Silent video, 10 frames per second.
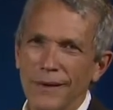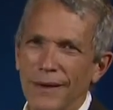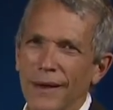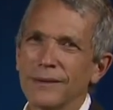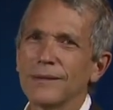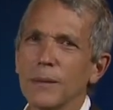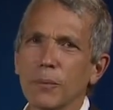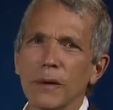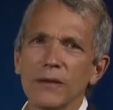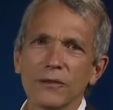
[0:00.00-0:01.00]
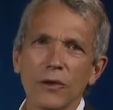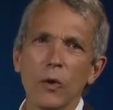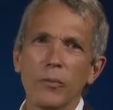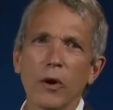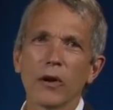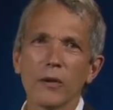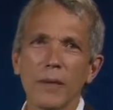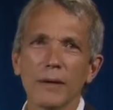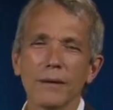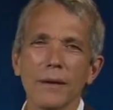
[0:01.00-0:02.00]
A slippery slope
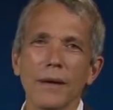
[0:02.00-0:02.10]
argument